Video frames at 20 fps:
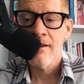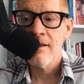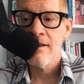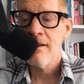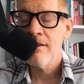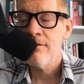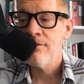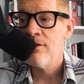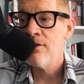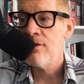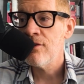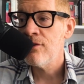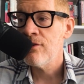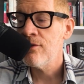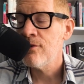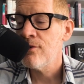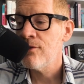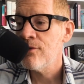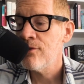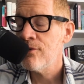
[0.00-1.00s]
If
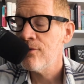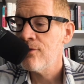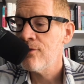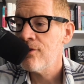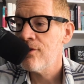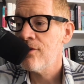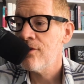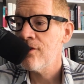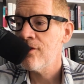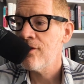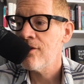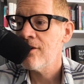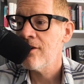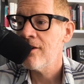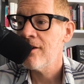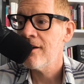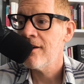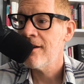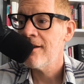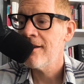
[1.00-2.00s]
you
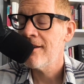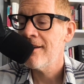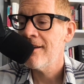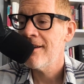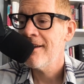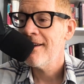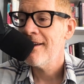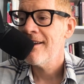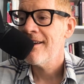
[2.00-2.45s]
could,